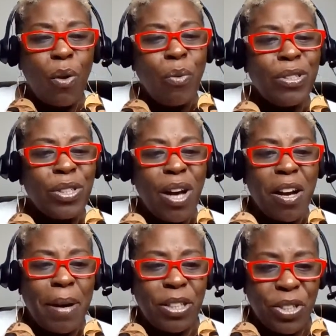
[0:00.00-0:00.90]
when you
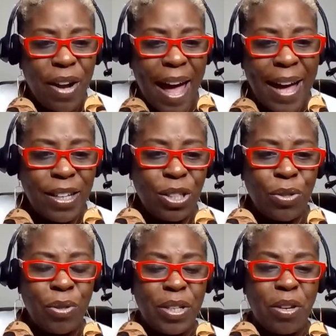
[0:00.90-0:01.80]
talk about your
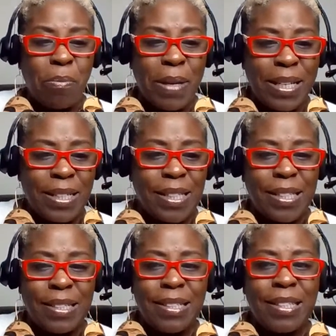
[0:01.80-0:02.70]
attitude in your
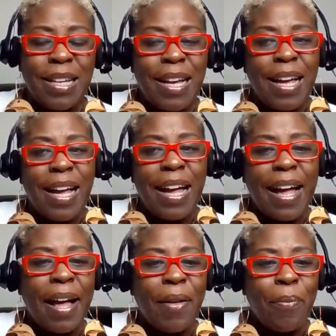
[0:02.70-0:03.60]
business,
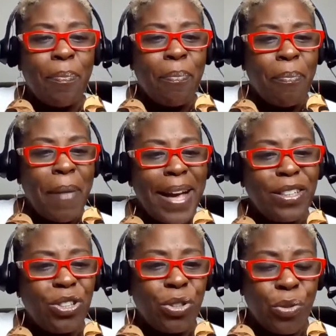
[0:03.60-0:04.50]
make
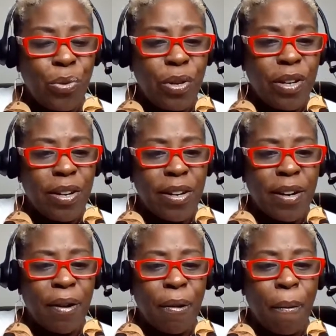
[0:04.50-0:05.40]
sure
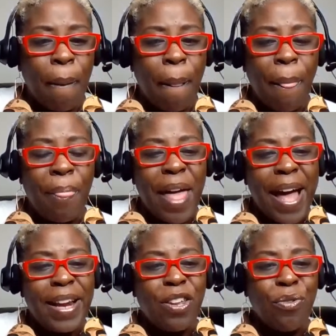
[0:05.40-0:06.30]

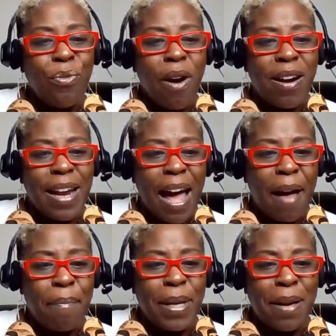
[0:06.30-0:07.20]
that you are
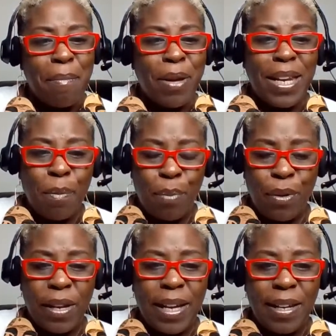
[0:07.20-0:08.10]
not being
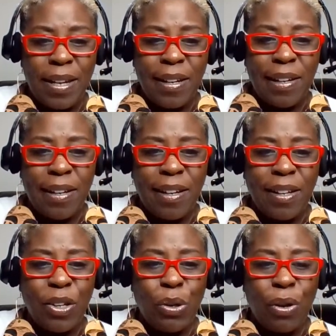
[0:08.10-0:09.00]
manipulated.
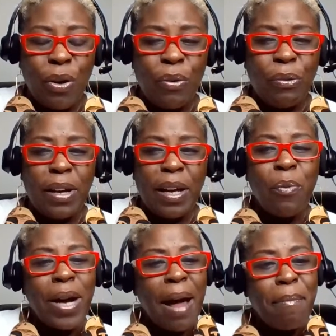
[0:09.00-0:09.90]
And
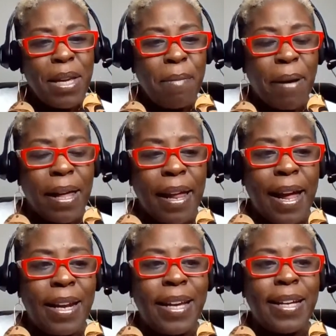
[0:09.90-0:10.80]
what I mean by
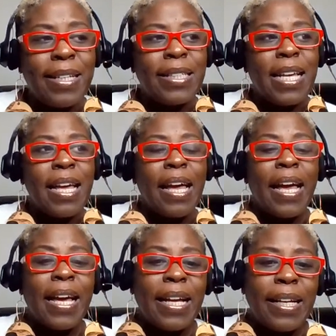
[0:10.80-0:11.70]
that is
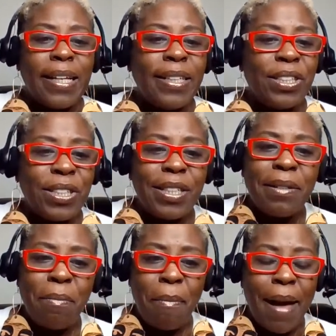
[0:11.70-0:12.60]
it
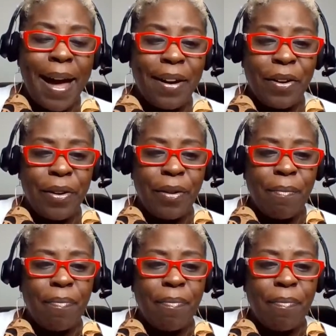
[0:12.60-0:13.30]
shouldn't matter